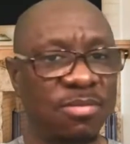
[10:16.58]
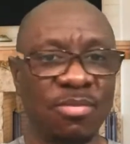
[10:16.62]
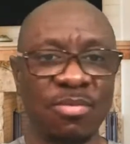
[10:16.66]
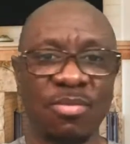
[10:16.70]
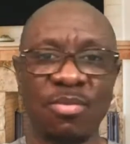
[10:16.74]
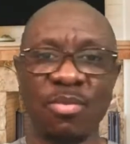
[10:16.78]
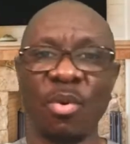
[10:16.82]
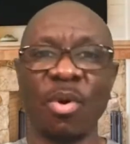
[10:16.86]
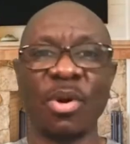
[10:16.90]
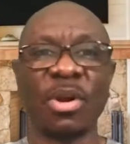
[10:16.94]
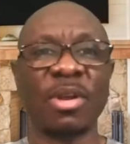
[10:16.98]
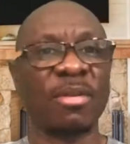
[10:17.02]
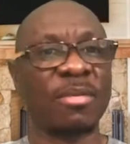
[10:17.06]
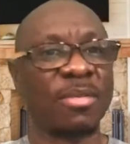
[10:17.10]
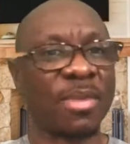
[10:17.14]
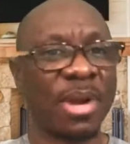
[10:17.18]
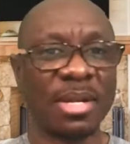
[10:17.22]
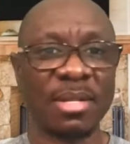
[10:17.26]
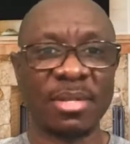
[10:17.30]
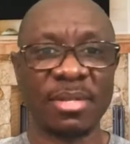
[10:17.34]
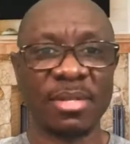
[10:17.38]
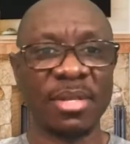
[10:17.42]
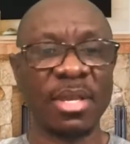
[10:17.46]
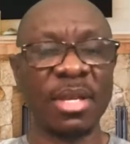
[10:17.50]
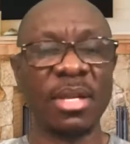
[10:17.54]
walking around
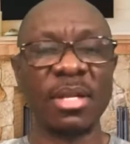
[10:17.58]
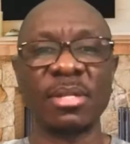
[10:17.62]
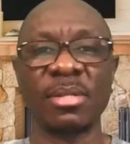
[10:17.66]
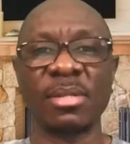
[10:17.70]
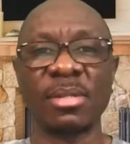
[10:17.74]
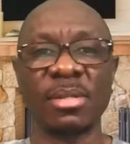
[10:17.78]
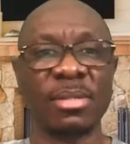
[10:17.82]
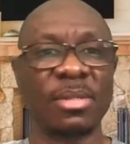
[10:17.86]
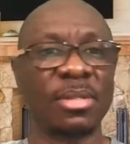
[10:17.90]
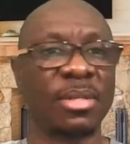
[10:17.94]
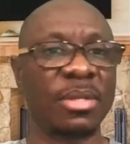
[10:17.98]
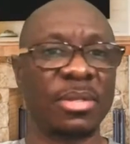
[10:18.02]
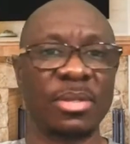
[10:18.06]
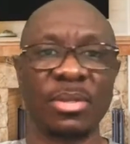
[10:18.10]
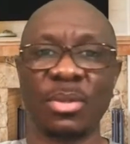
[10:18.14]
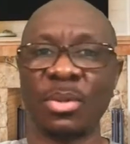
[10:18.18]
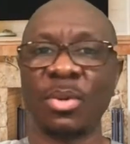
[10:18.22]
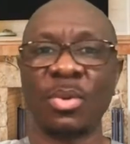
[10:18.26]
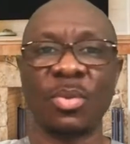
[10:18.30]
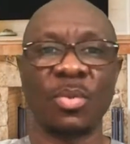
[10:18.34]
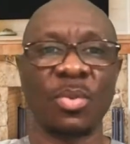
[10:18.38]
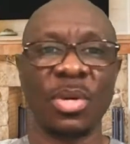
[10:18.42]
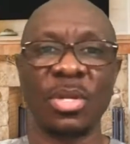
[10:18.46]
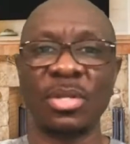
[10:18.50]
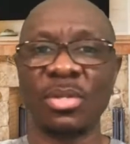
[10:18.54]
the circle, not
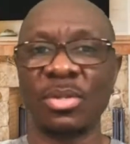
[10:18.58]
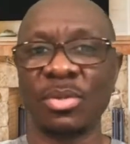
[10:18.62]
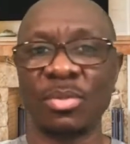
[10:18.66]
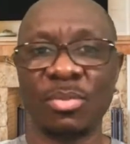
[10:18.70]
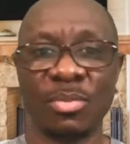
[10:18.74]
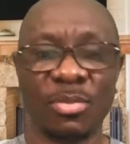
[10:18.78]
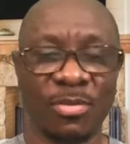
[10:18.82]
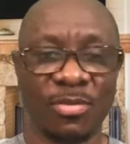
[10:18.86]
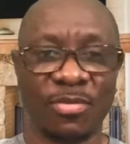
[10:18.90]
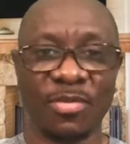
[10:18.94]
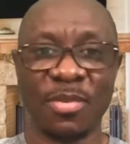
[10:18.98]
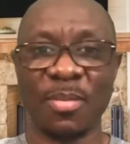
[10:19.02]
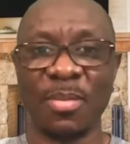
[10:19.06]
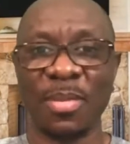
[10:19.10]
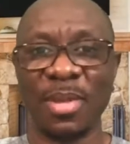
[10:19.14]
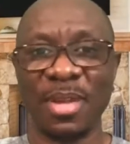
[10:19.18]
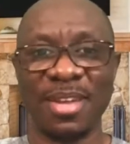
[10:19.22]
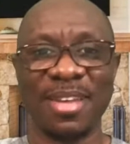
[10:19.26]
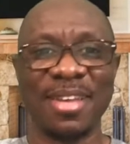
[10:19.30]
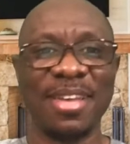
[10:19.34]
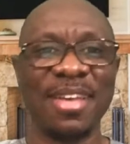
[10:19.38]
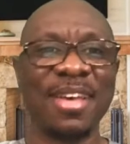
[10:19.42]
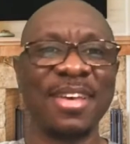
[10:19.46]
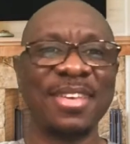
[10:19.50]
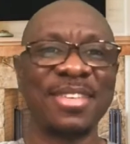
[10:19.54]
knowing where to move from
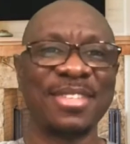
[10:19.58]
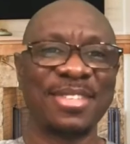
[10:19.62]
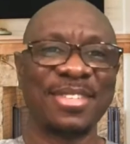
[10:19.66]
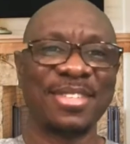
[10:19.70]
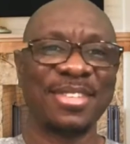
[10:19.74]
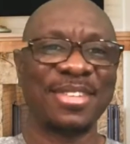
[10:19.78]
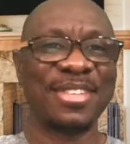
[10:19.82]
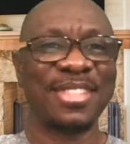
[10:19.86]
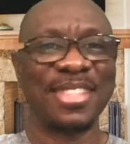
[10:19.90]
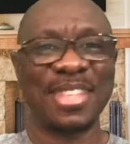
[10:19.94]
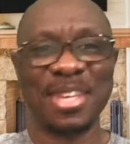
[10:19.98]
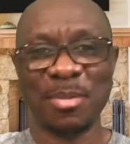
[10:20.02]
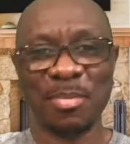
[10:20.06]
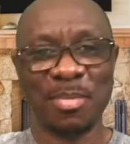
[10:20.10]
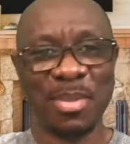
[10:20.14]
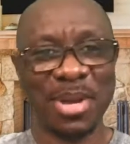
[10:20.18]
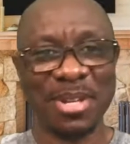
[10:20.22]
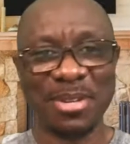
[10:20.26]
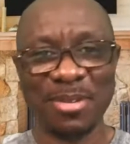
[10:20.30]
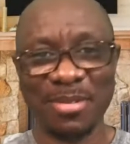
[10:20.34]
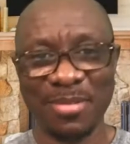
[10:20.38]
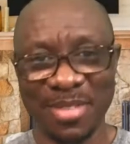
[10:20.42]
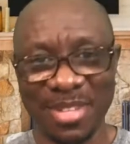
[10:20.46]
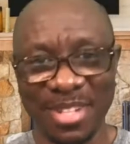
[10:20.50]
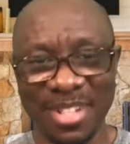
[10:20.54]
there. So that's part
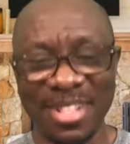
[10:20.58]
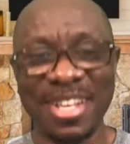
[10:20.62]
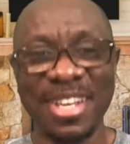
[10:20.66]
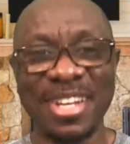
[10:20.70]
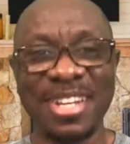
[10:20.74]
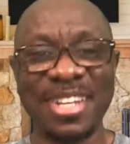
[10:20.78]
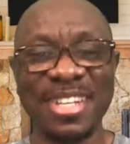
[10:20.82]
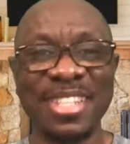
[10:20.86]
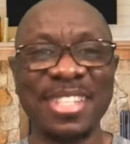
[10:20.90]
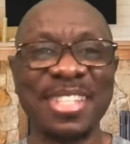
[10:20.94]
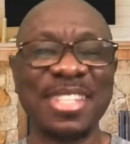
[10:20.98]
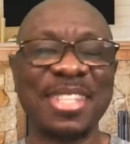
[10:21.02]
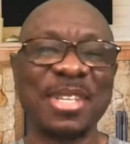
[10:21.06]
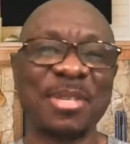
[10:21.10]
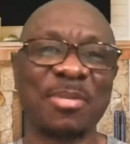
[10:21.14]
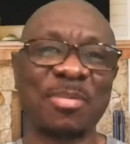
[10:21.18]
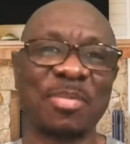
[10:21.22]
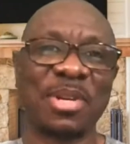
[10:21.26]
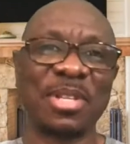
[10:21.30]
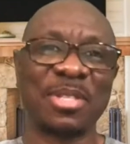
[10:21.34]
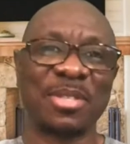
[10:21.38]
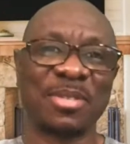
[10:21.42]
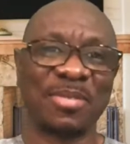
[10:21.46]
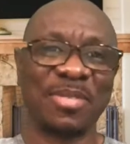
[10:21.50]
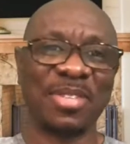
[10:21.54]
of the learning. That's
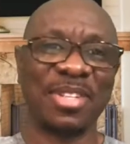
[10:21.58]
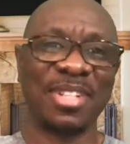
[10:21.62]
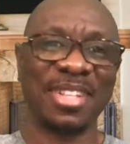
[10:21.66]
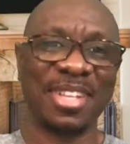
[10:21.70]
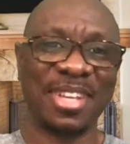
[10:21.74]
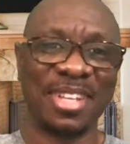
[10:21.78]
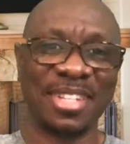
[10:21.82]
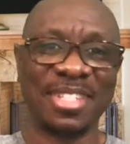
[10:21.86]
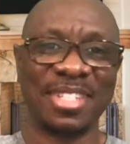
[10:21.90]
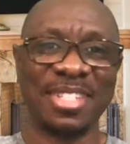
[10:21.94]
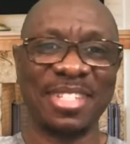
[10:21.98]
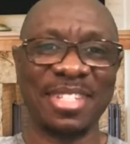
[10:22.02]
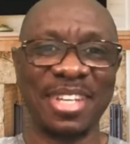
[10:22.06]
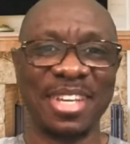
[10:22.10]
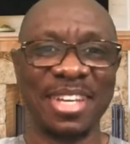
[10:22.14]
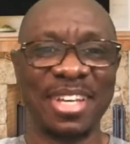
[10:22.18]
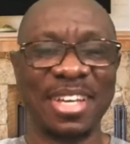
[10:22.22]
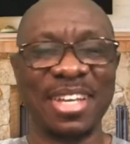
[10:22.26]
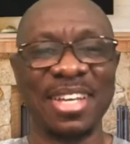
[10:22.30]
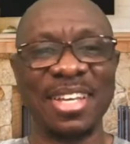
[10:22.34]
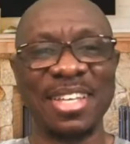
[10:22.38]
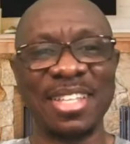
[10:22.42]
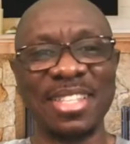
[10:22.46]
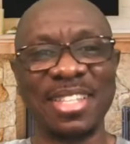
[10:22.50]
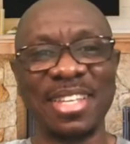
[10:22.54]
part of the learning,
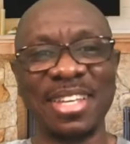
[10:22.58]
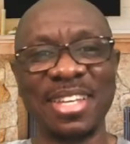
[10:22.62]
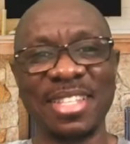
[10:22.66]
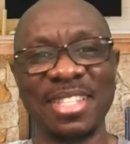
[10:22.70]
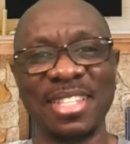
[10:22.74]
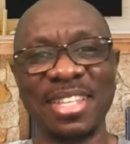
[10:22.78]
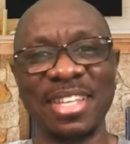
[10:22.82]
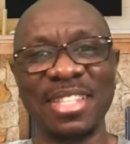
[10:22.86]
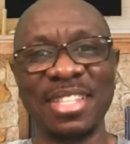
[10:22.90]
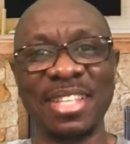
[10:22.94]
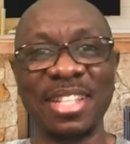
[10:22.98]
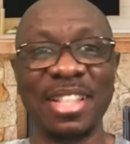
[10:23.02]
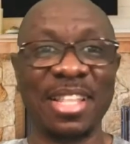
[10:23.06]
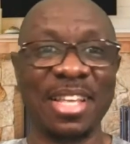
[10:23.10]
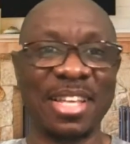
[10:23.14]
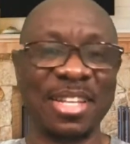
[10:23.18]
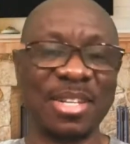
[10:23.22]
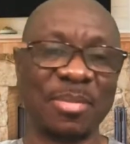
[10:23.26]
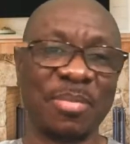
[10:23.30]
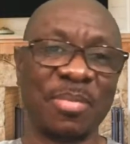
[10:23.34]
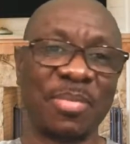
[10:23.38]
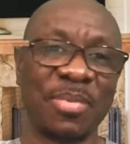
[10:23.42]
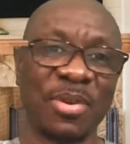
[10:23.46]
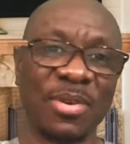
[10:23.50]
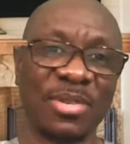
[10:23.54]
the
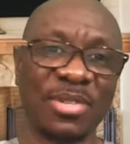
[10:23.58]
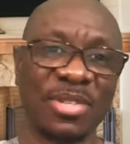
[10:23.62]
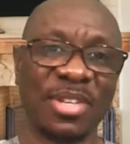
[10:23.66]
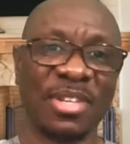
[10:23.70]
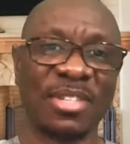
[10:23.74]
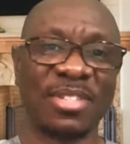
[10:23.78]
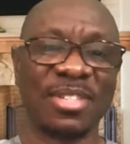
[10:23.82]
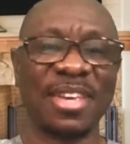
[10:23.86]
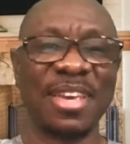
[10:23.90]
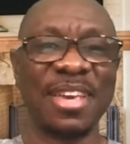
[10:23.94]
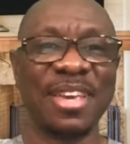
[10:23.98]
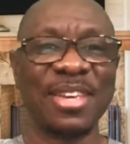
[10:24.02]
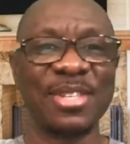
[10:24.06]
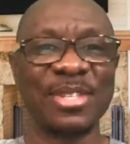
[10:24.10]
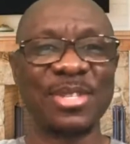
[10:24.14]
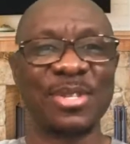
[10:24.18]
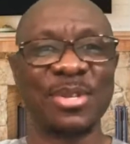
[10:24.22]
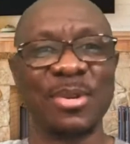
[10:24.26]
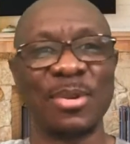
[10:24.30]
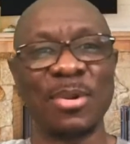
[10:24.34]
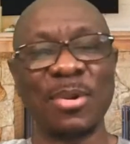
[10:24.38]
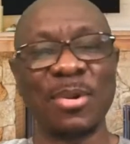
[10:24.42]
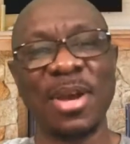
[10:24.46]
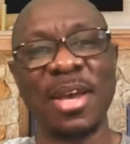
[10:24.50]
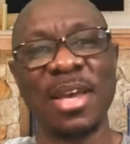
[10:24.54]
learning process.
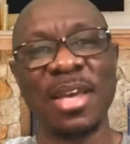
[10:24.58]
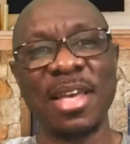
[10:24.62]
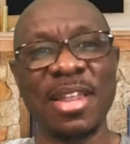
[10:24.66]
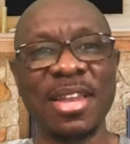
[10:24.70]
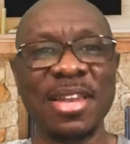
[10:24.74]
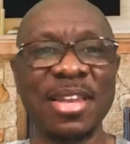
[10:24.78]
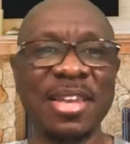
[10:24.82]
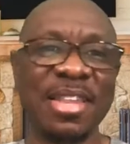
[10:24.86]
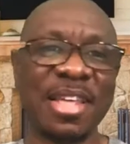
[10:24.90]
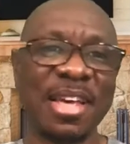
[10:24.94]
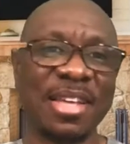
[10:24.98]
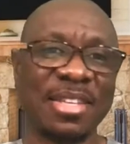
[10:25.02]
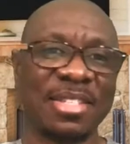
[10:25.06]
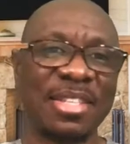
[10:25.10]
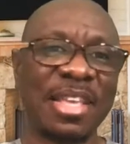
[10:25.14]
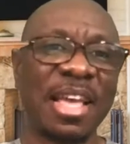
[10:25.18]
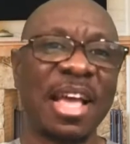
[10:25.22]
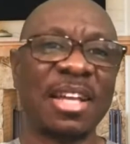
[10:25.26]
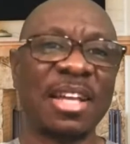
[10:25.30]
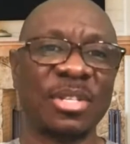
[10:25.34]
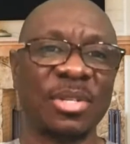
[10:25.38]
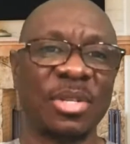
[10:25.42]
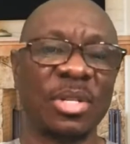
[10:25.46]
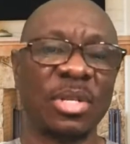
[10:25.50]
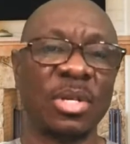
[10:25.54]
So, and that is
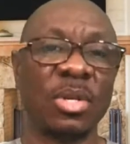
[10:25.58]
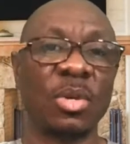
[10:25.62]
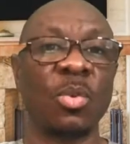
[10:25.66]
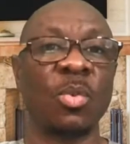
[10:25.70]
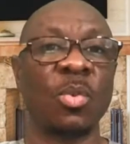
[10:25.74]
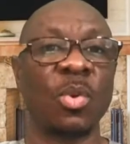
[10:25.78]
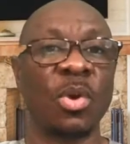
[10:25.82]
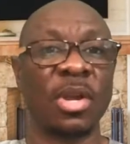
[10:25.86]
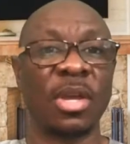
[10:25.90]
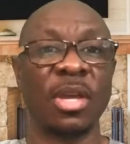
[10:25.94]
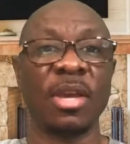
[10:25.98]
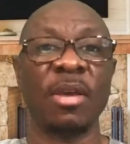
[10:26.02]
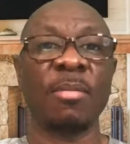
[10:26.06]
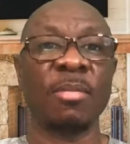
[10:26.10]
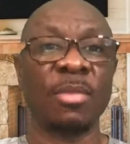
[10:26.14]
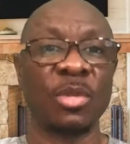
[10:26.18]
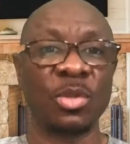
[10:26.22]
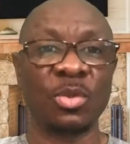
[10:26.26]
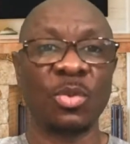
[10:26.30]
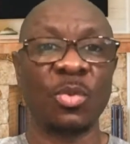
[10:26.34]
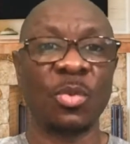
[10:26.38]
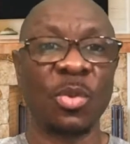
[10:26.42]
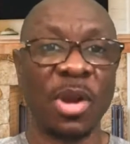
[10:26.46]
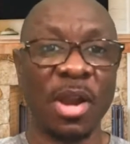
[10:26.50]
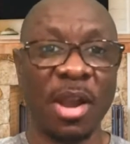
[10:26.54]
actually what get me
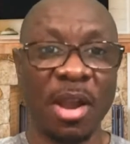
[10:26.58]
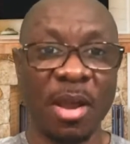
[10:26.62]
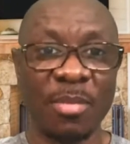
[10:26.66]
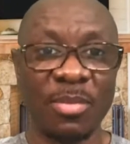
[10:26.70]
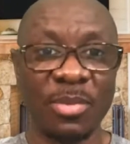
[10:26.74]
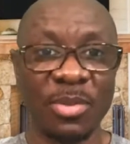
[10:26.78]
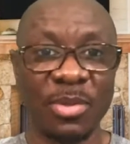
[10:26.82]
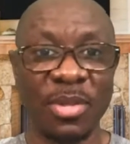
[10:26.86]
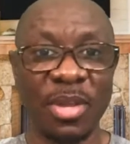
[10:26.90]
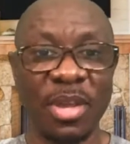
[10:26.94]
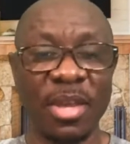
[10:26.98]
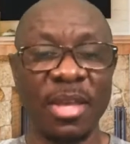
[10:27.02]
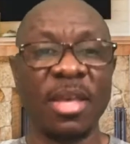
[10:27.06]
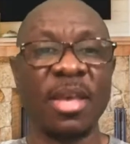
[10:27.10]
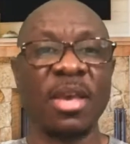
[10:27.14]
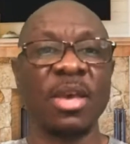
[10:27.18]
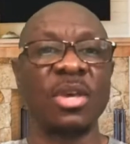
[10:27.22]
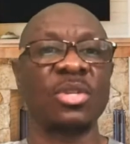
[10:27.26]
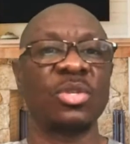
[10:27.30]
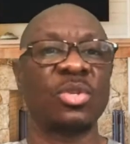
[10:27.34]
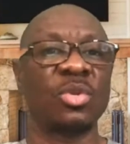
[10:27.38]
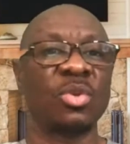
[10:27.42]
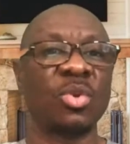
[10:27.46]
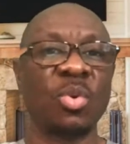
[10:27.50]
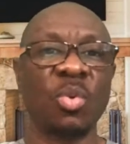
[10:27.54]
to where I am today.
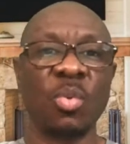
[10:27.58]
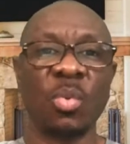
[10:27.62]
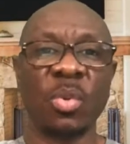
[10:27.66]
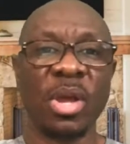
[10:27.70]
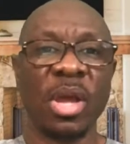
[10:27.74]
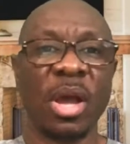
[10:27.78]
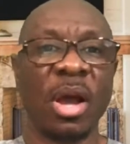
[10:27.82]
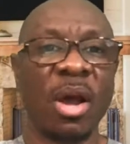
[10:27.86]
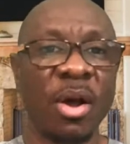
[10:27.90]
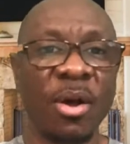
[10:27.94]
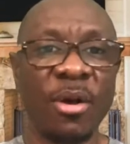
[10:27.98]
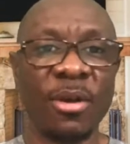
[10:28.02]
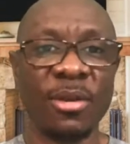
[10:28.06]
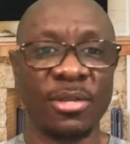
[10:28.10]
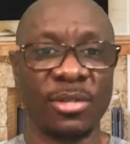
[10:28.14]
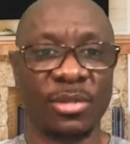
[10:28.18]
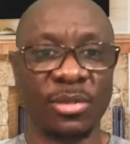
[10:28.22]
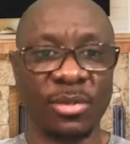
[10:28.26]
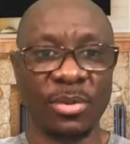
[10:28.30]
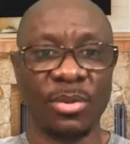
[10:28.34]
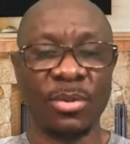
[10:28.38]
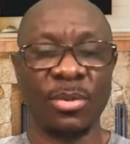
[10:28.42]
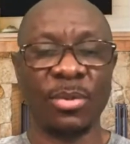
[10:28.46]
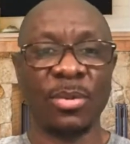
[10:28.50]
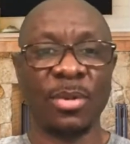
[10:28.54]
So we are
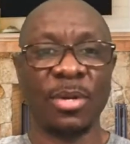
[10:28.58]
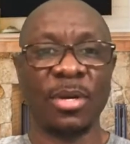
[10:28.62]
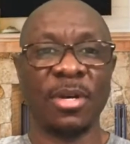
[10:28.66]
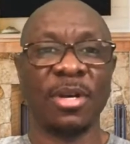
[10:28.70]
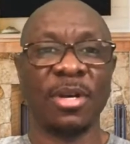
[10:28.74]
also